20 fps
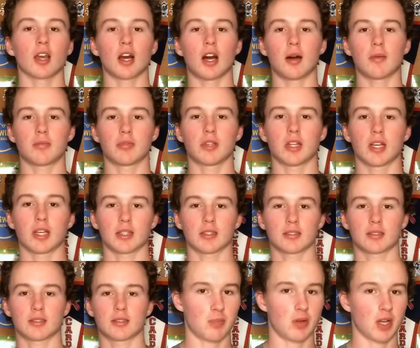
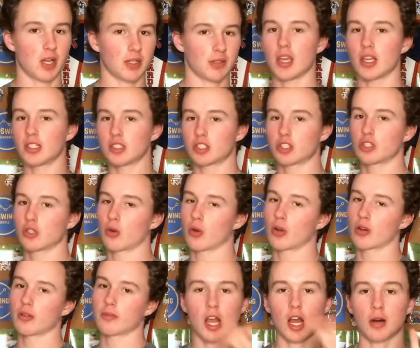complex, but in
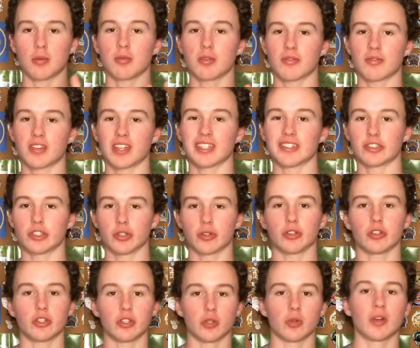short, a couple of things you
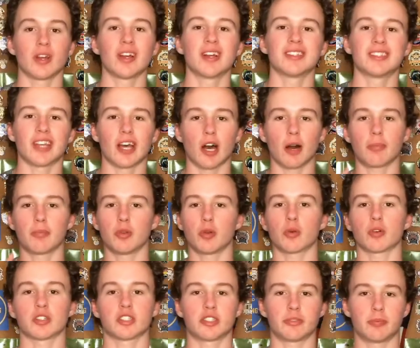can do to help
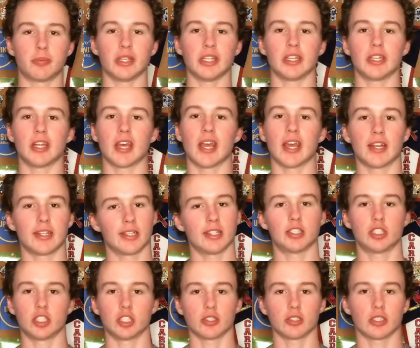your speed and
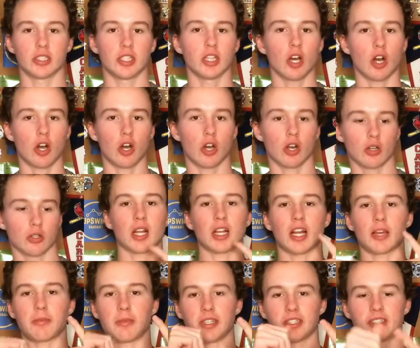agility are
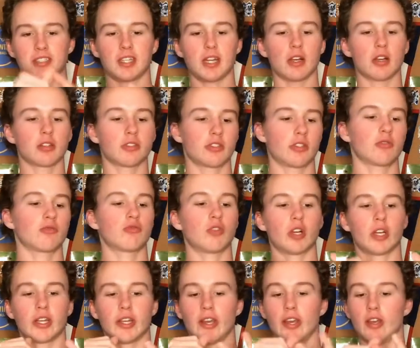climbing stairs,
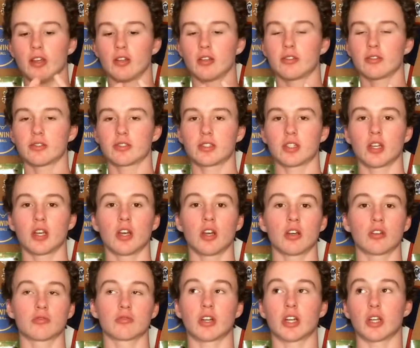running hills,
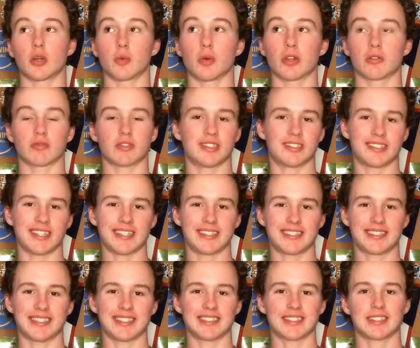running with
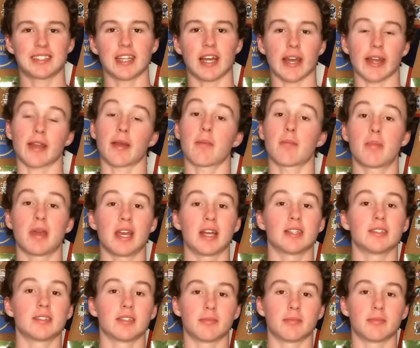resistance like bands